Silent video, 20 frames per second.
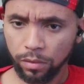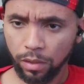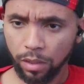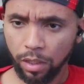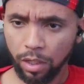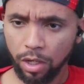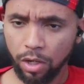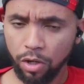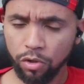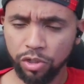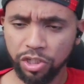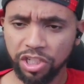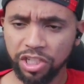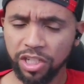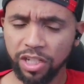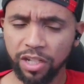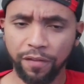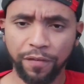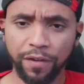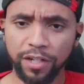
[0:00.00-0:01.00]
Oh, you just
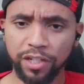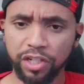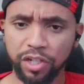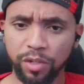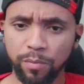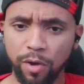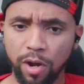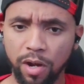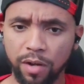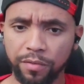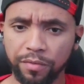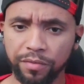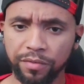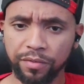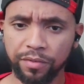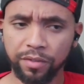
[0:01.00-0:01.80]
need to finish him off.